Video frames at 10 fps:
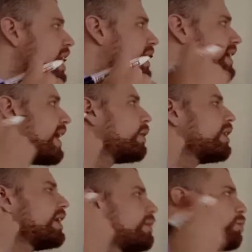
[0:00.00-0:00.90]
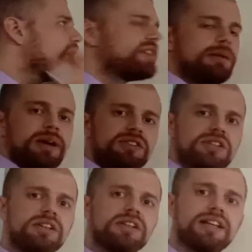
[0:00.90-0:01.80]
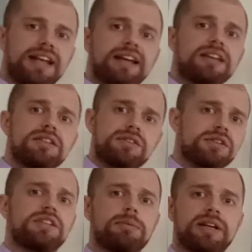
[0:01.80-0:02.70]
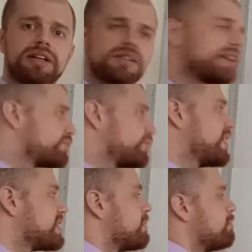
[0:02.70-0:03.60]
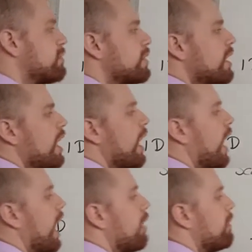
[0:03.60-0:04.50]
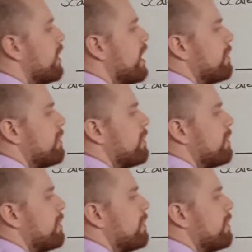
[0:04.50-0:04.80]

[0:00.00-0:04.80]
Now, in 1 dimension, the length is just doubling, so that's really simple. It